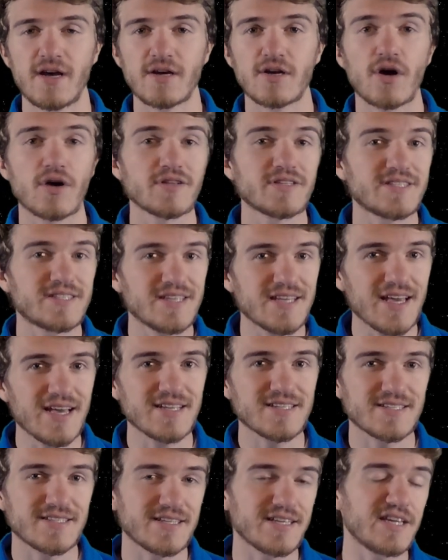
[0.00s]
called
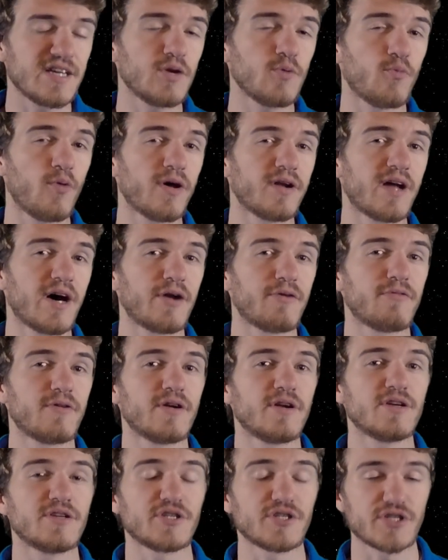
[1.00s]

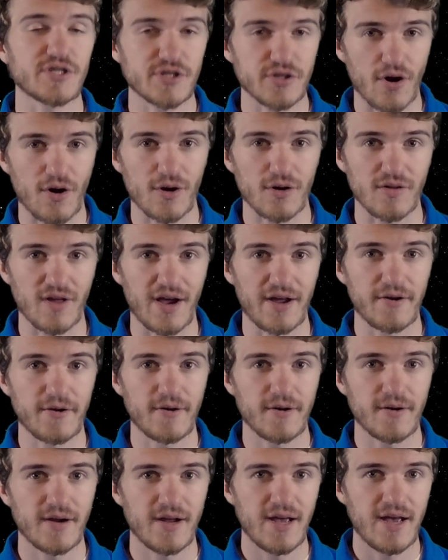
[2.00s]
CST-100
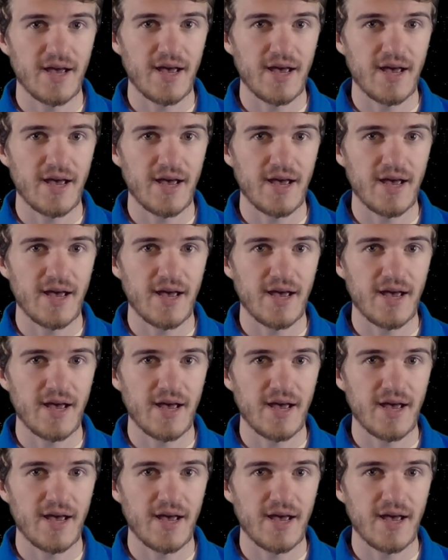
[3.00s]
Starliner.